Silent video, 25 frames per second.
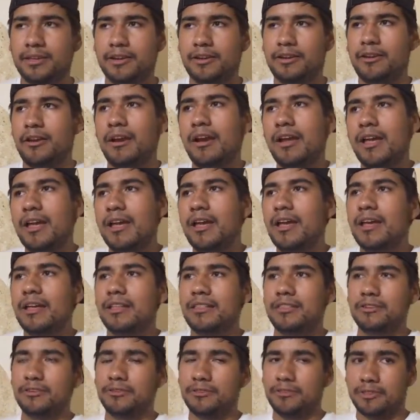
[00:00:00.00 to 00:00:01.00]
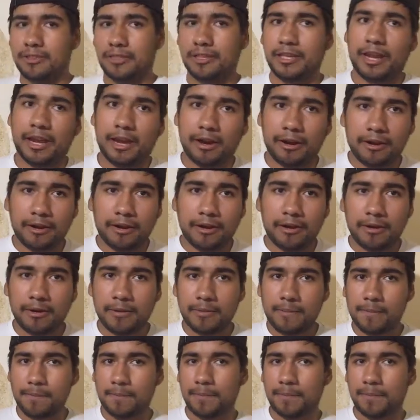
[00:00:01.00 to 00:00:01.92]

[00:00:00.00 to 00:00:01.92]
They're there,